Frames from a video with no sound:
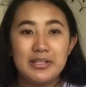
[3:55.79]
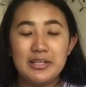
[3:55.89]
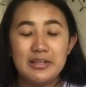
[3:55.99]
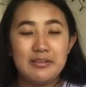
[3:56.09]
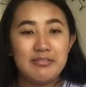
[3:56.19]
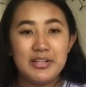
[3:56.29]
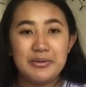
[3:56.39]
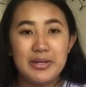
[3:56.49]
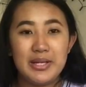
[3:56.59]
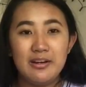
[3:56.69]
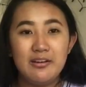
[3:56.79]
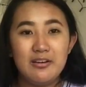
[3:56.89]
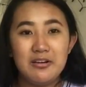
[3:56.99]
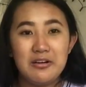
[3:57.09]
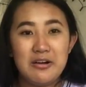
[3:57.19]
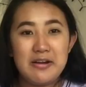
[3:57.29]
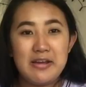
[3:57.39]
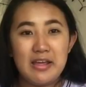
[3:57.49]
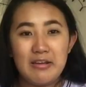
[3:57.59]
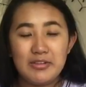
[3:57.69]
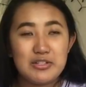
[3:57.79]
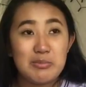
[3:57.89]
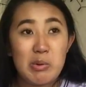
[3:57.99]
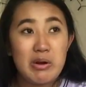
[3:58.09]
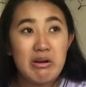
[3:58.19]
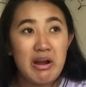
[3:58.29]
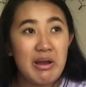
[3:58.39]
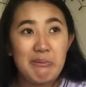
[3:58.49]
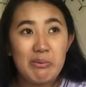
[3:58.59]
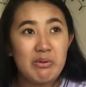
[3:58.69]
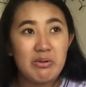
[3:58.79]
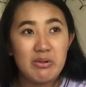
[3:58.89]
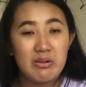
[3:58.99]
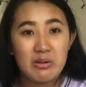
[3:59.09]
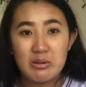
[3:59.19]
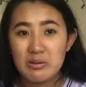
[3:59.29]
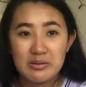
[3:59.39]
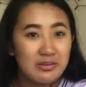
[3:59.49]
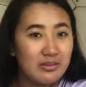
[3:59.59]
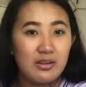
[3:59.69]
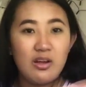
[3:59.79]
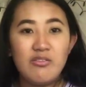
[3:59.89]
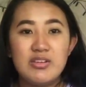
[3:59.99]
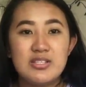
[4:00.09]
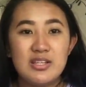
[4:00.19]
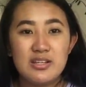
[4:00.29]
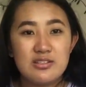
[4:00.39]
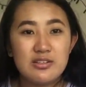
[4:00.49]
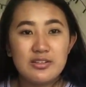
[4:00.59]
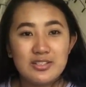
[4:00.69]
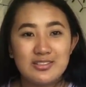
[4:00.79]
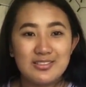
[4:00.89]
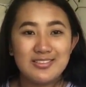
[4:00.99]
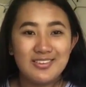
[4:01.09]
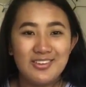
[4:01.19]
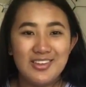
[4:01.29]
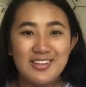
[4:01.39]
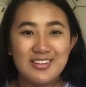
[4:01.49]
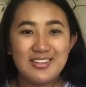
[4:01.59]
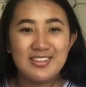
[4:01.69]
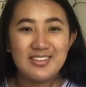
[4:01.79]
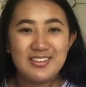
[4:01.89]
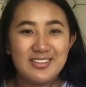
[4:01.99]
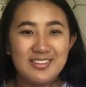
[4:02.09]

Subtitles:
gonna end the video here. If there's more, I will obviously insert it on this.